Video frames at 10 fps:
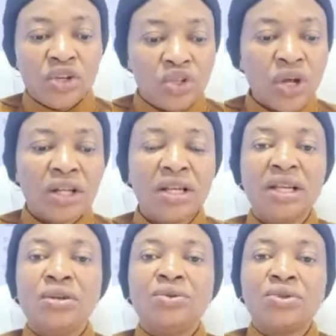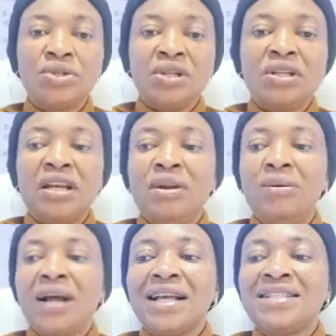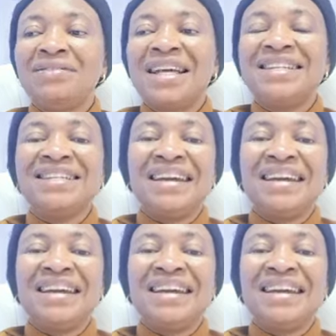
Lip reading: Suddenly, you look as if there is